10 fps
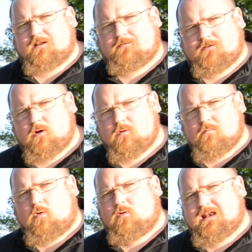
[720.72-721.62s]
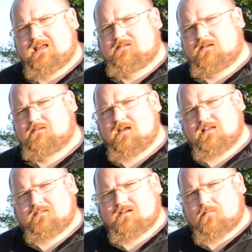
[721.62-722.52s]
a few more litres
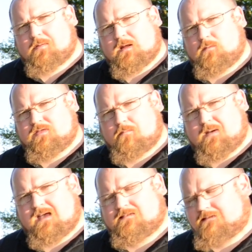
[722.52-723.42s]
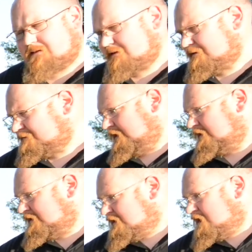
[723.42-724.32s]
to compete with the best.
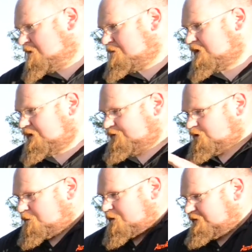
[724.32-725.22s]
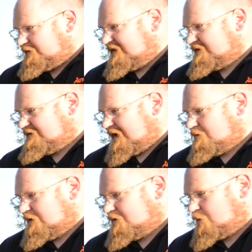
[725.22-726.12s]
But if you do put the seats
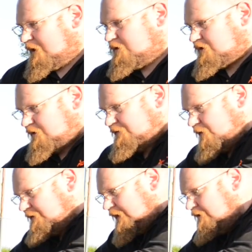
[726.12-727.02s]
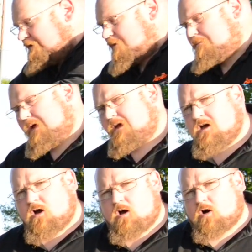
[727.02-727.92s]
down as well, you do find there is a bit
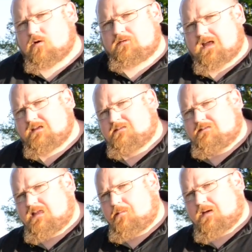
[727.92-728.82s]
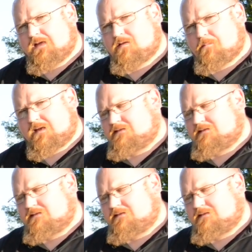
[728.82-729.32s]
of a step at the base